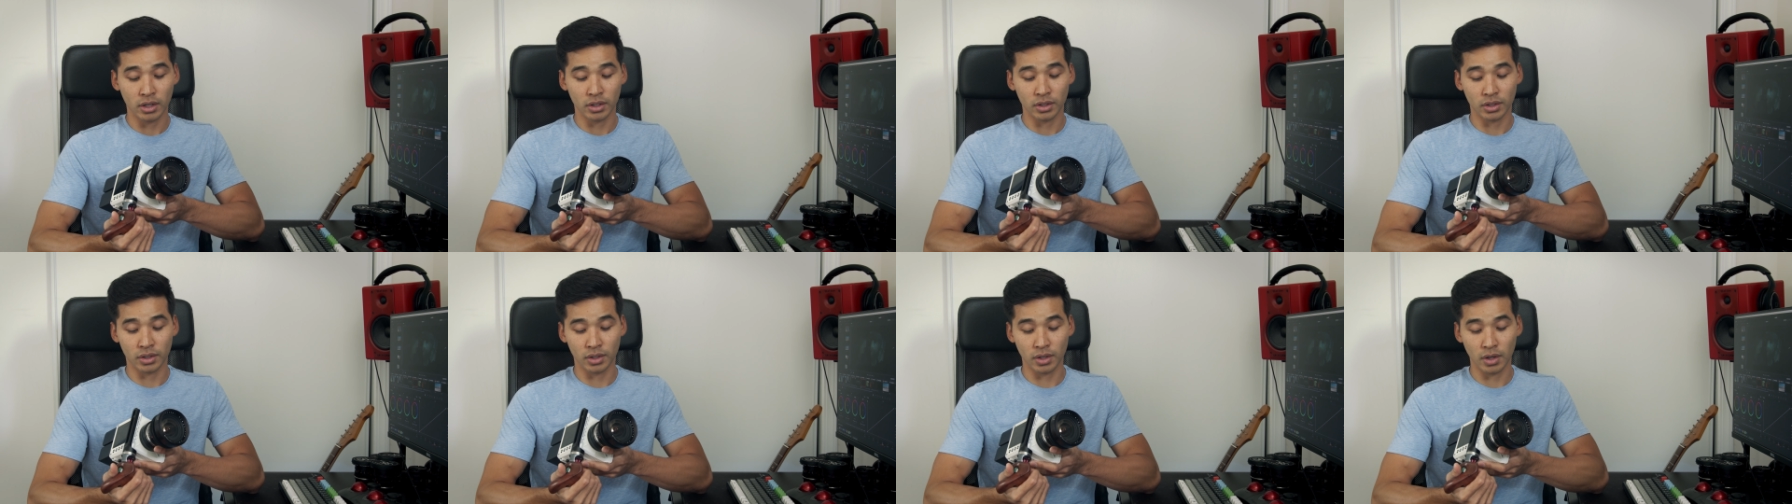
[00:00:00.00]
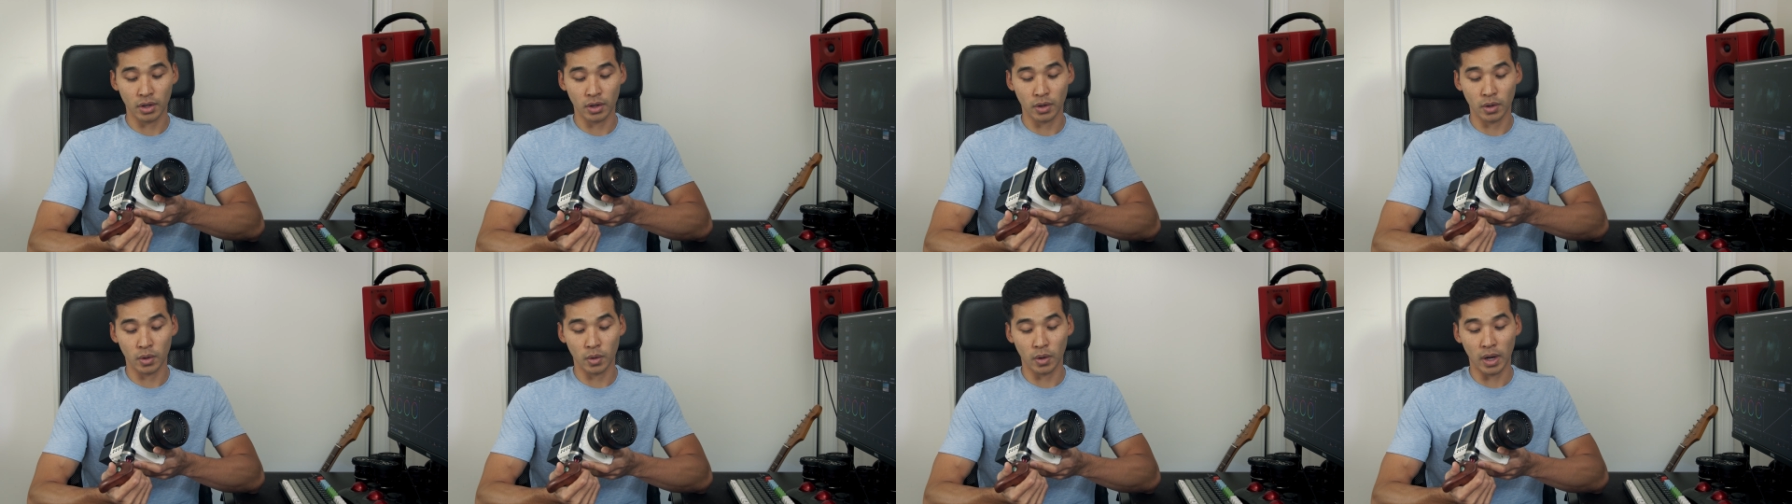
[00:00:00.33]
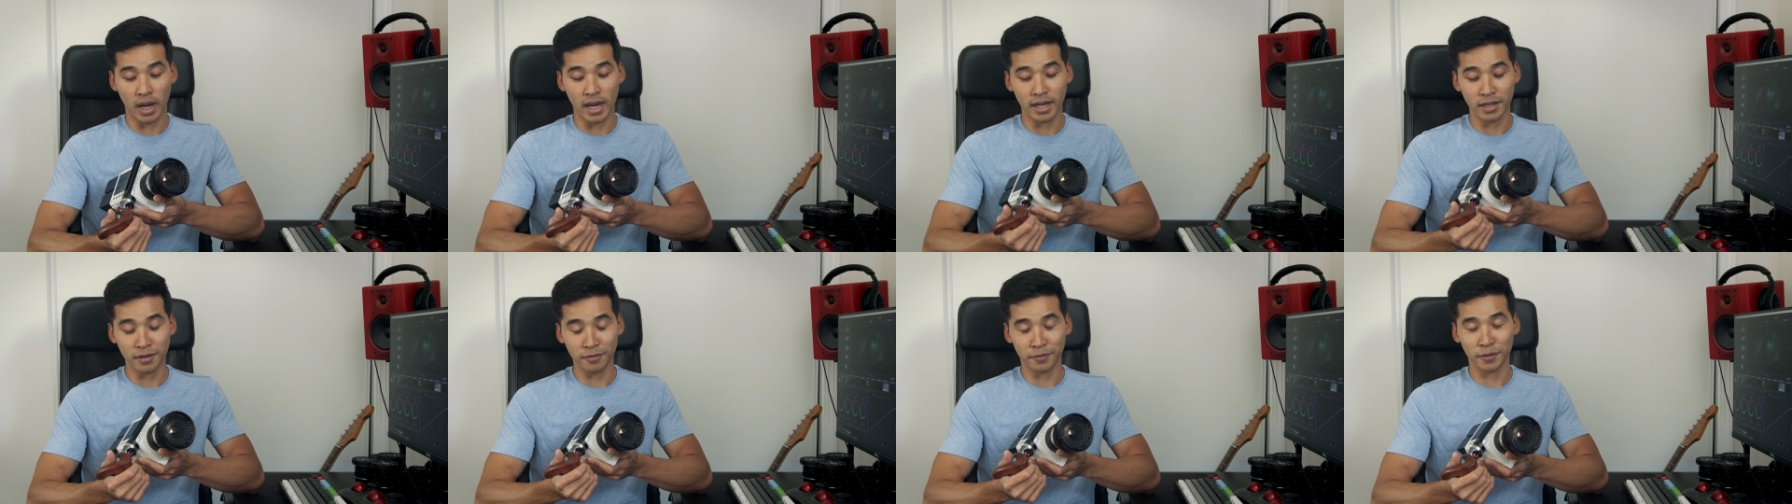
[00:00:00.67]
so
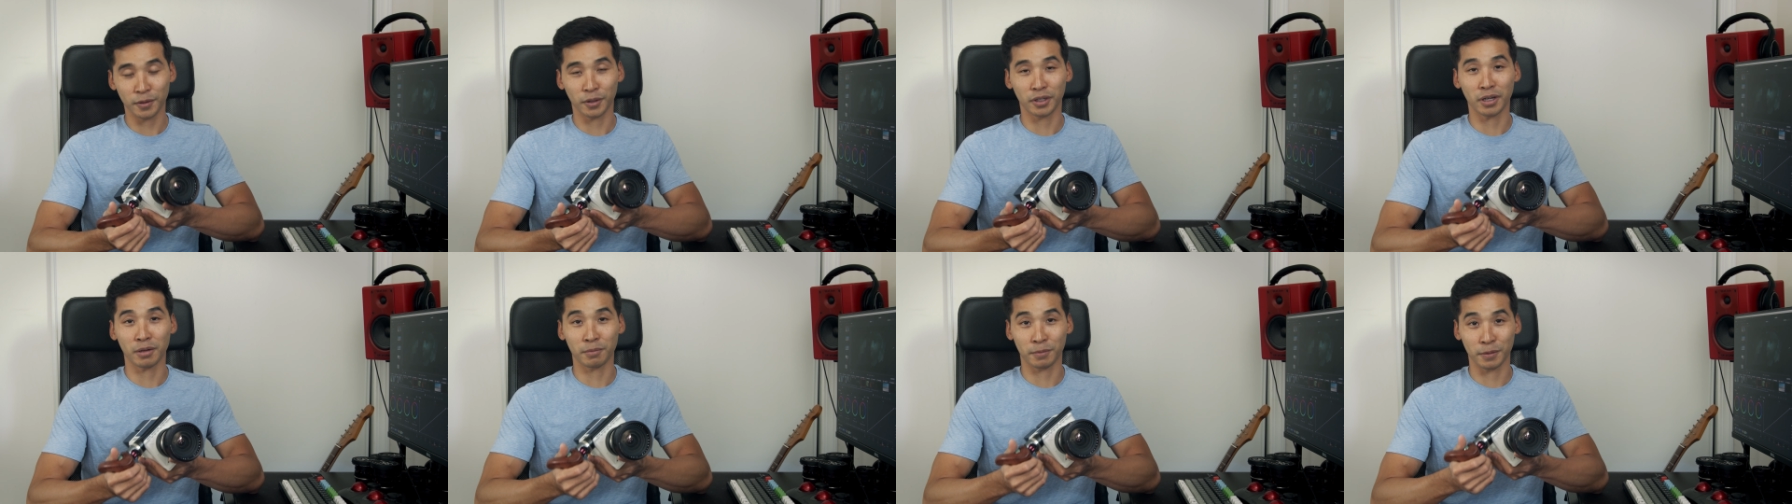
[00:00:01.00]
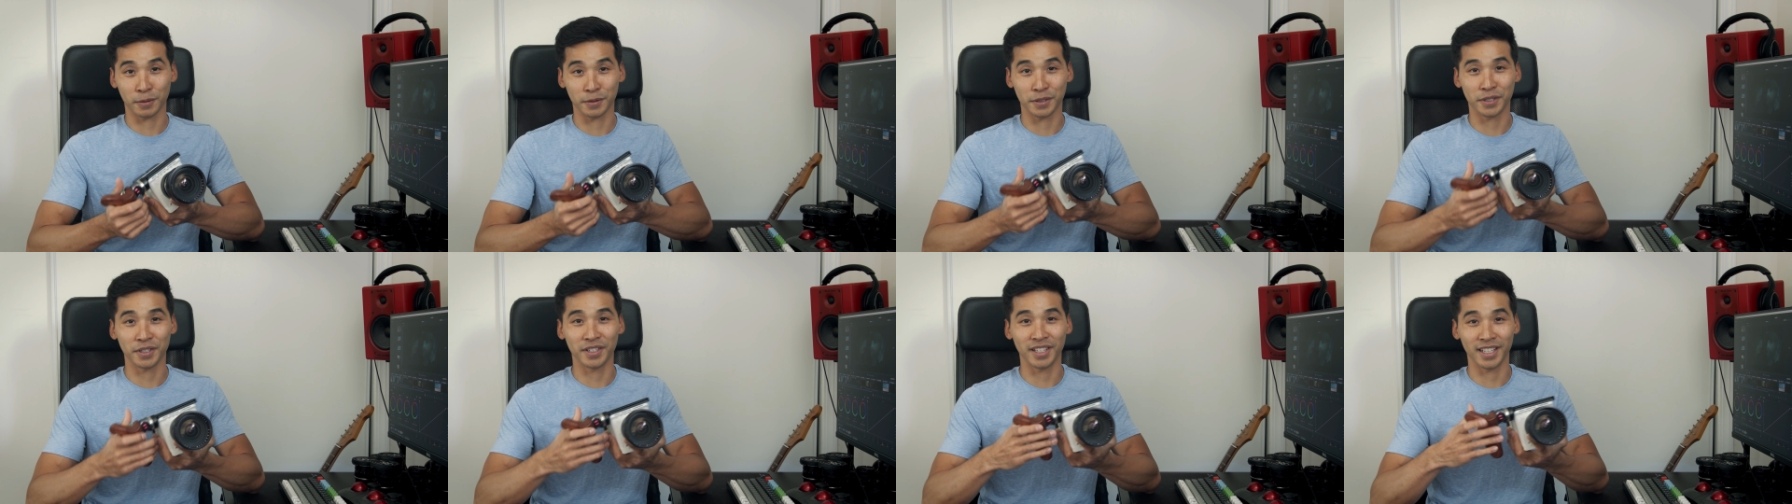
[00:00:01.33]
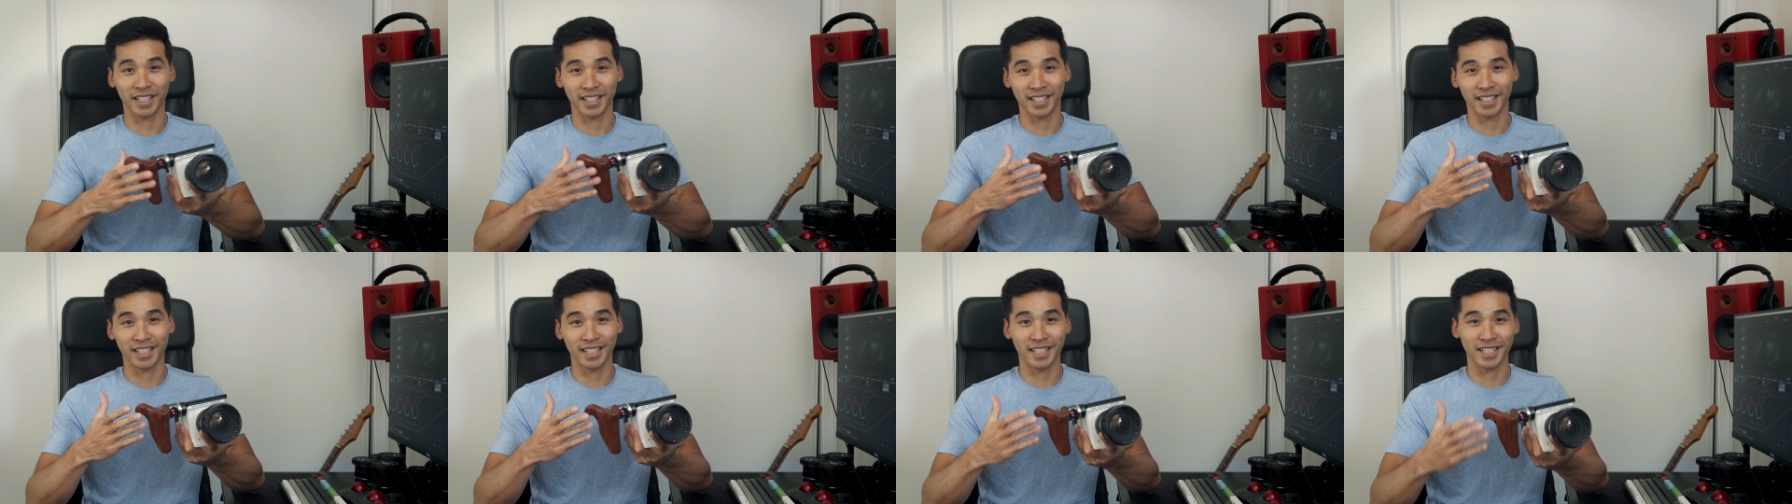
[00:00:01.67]
I didn't feel comfortable shooting